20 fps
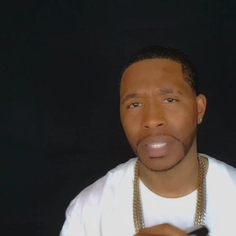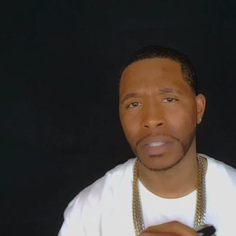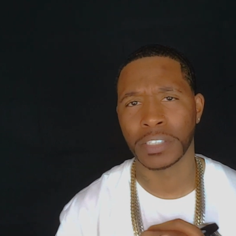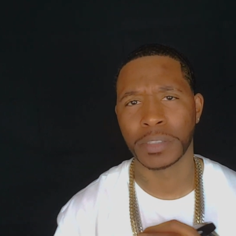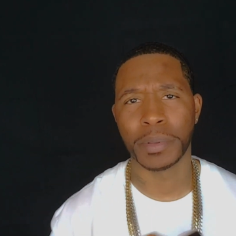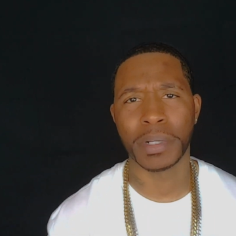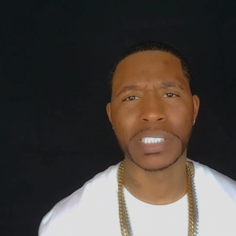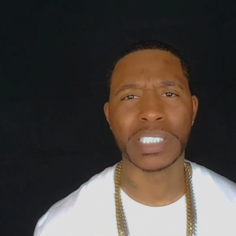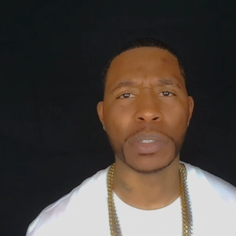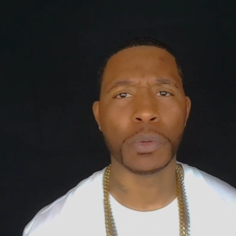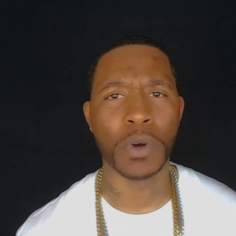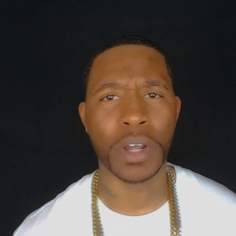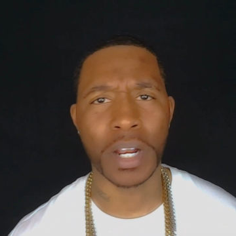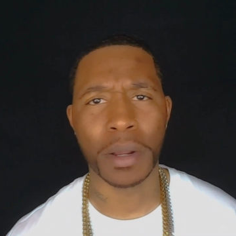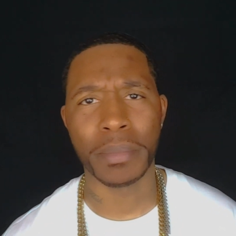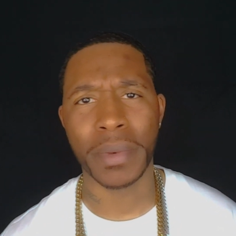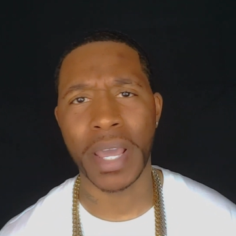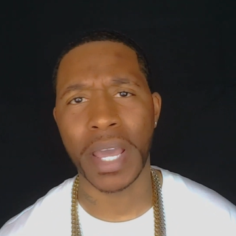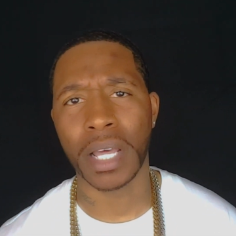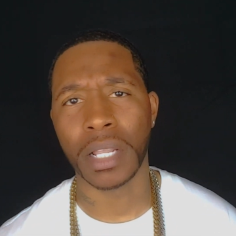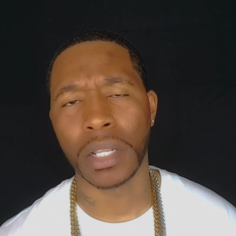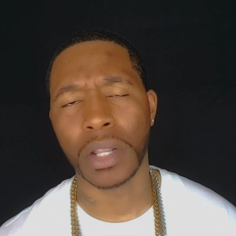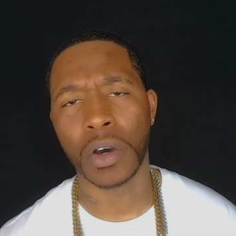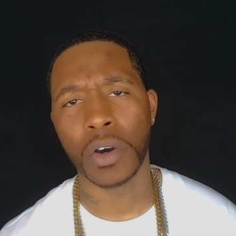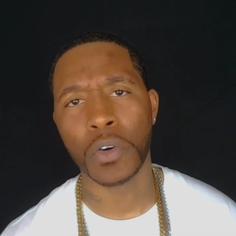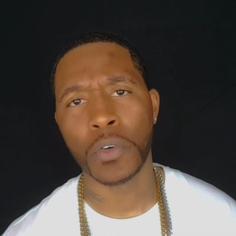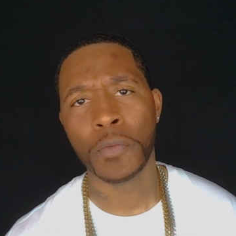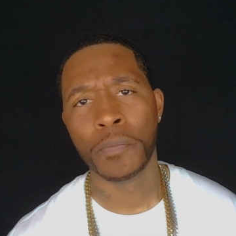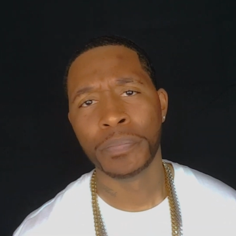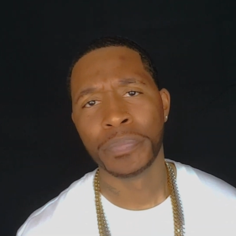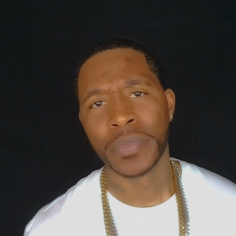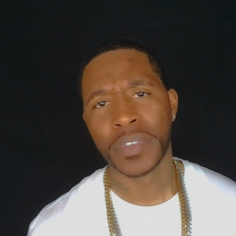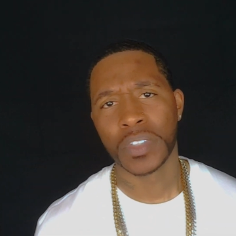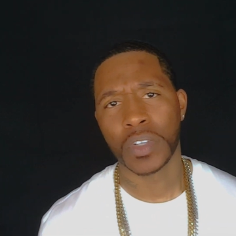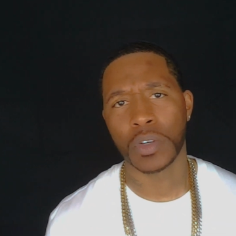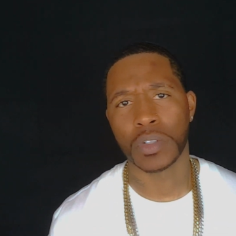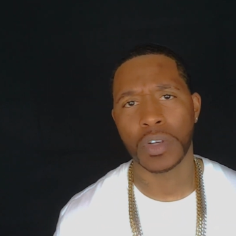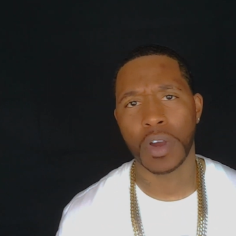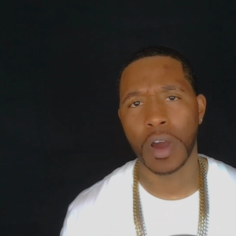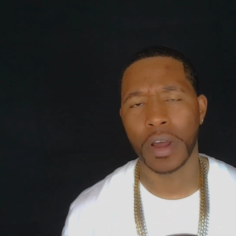especially when I'm that low,
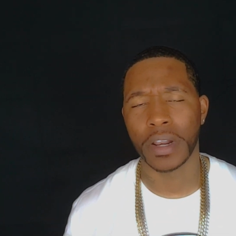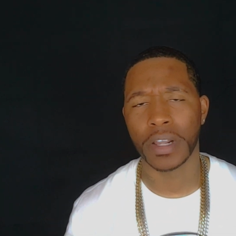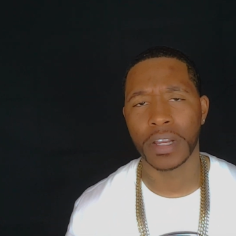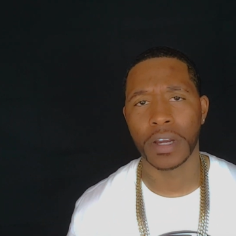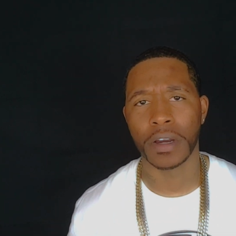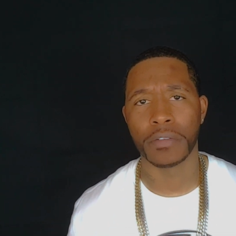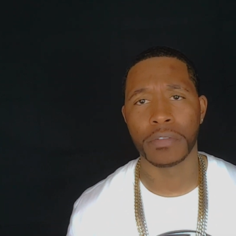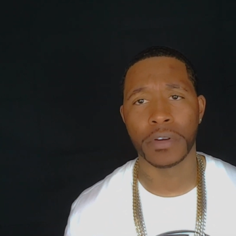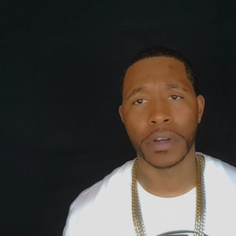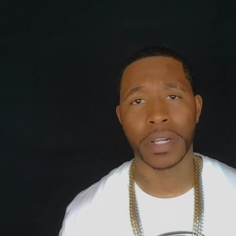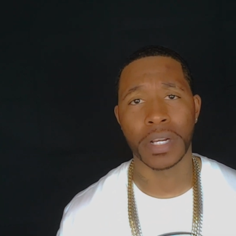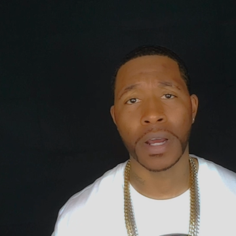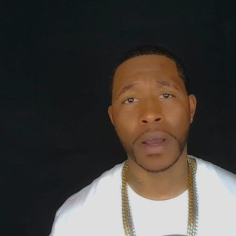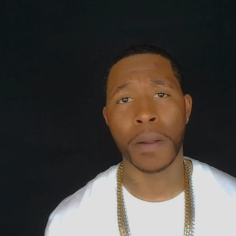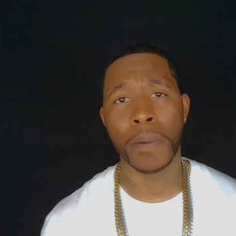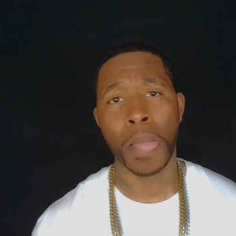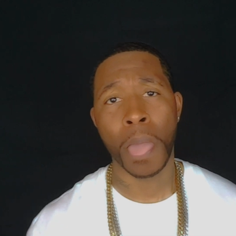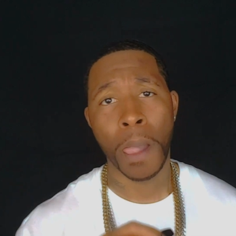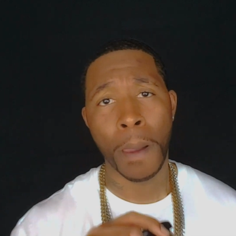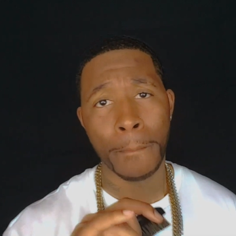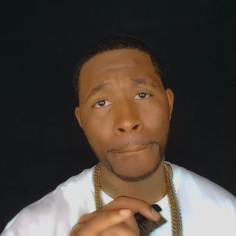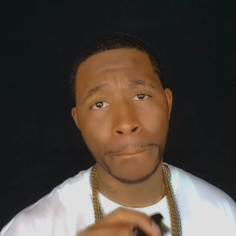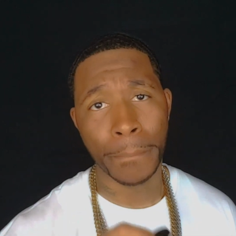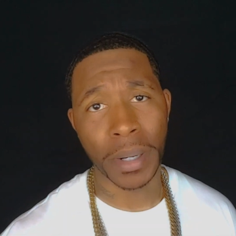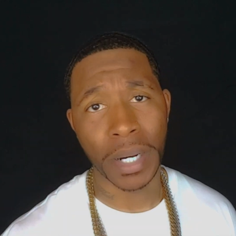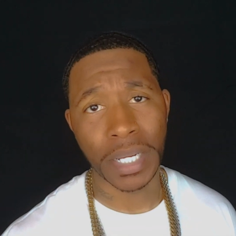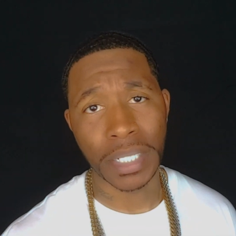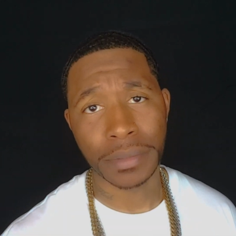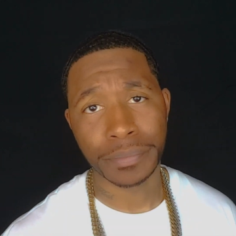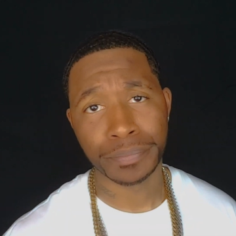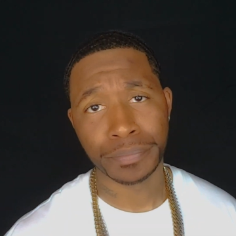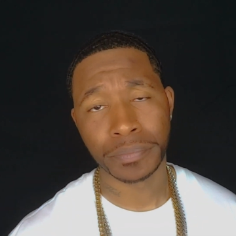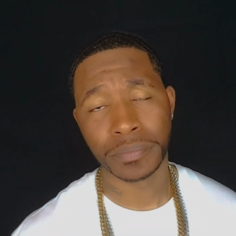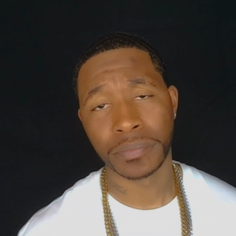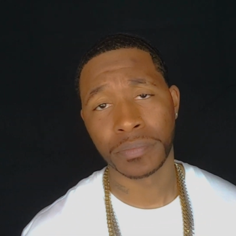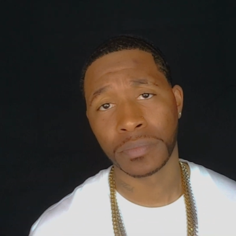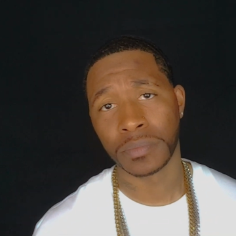so it's hard to cover it up. But